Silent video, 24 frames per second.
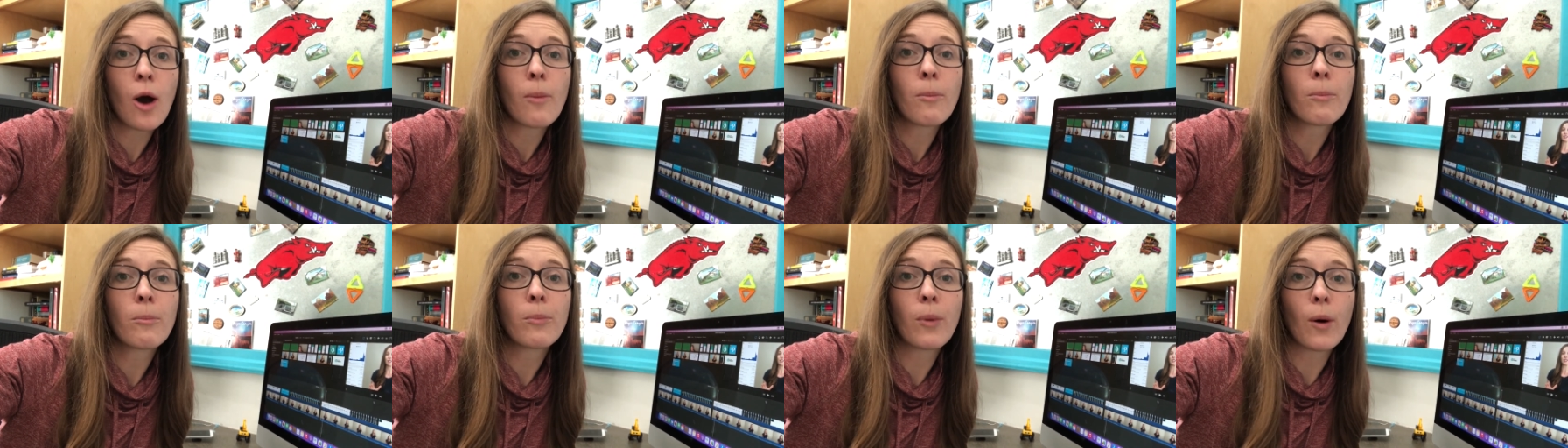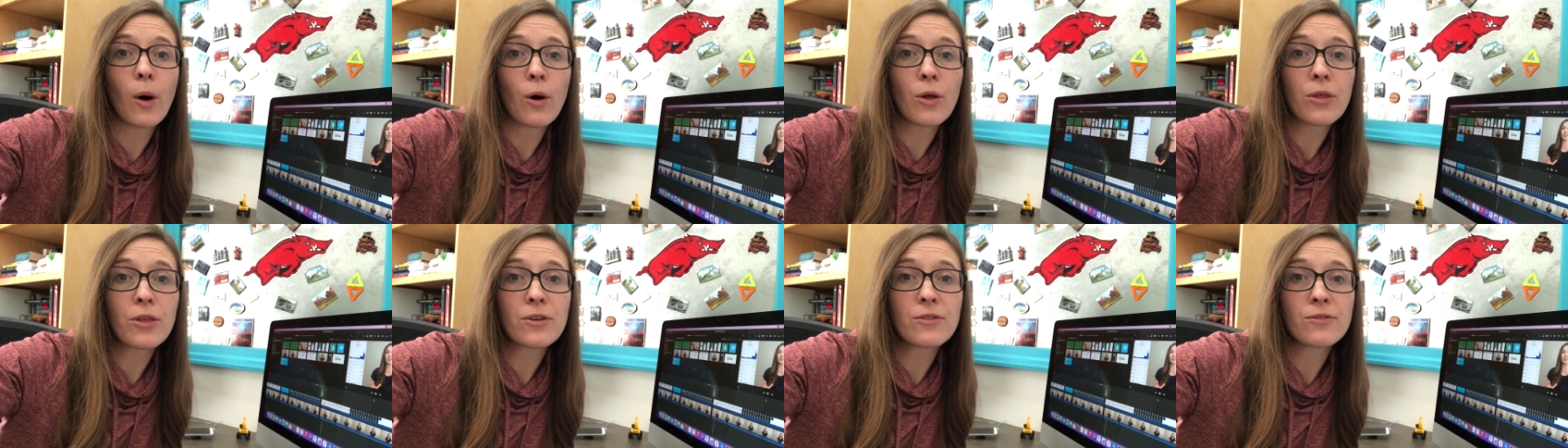
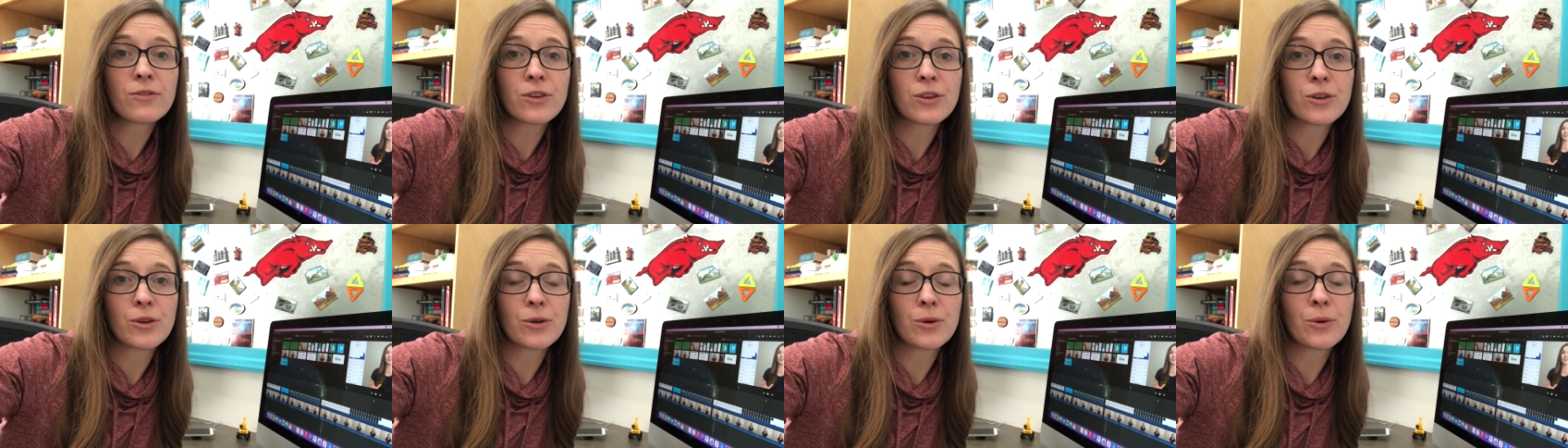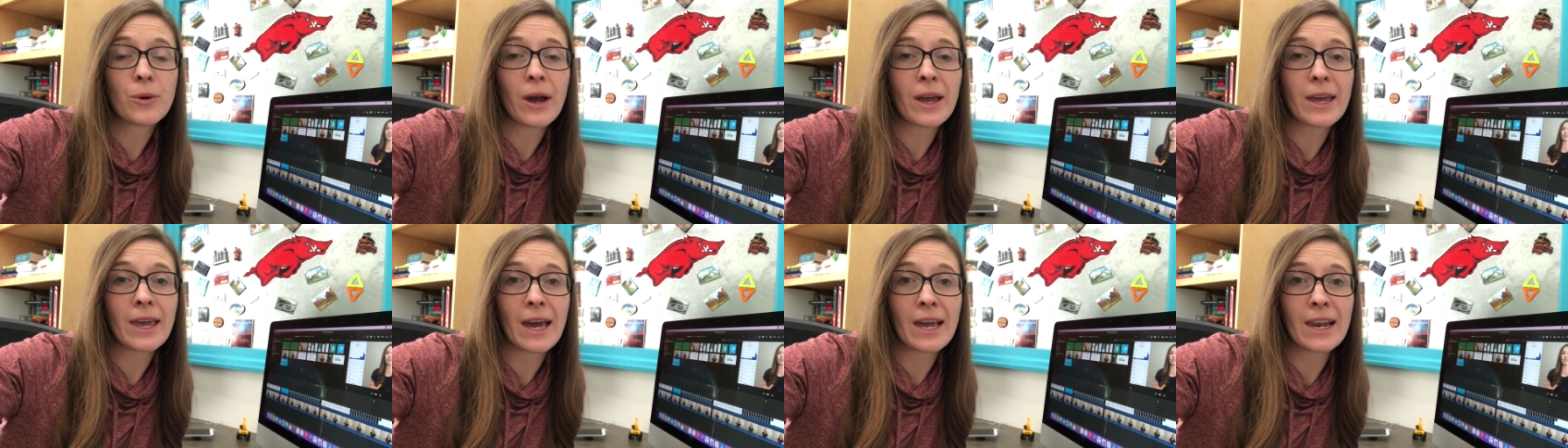both of you
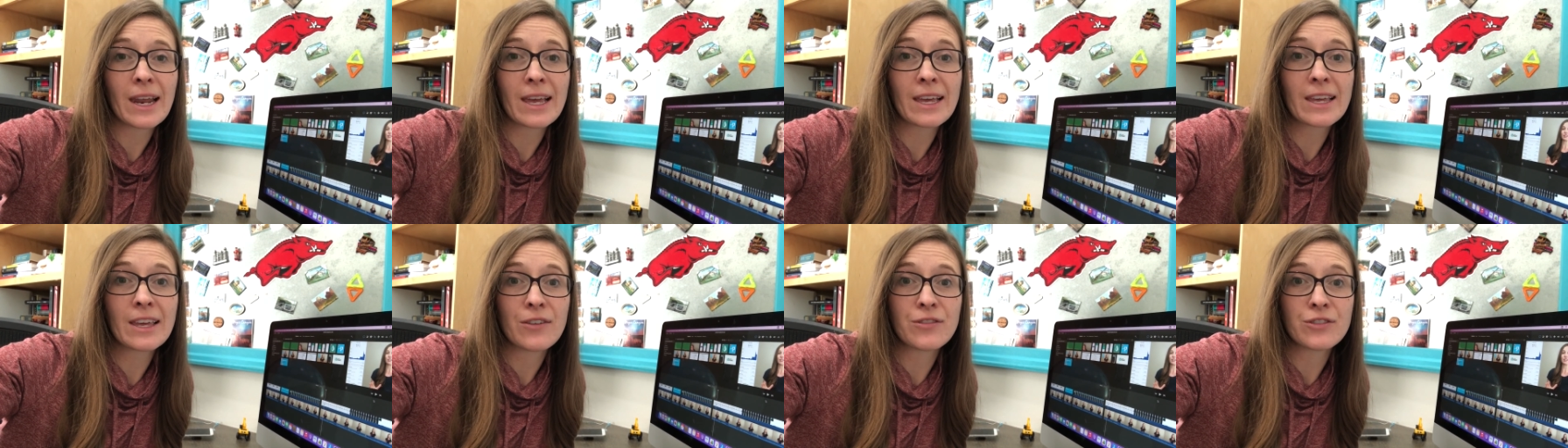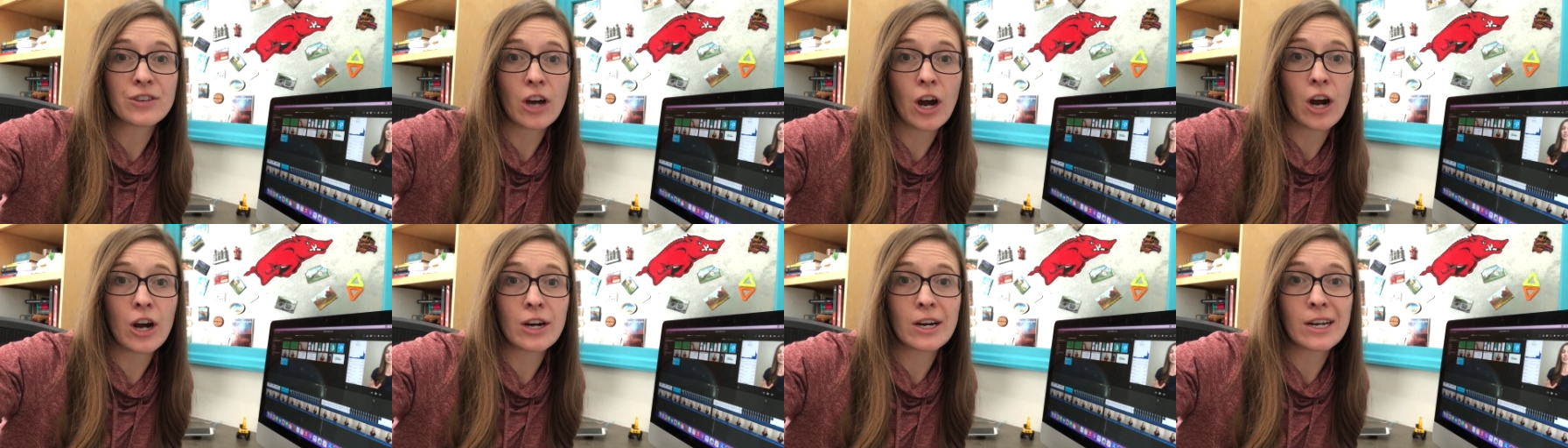get a gift card.